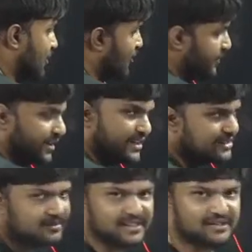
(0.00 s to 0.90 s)
go with the
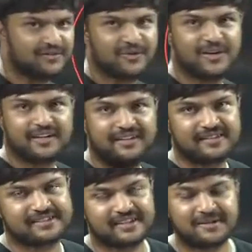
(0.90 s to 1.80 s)
decimals if you are
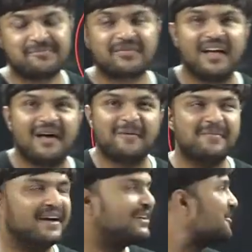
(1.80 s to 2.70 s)
interested. But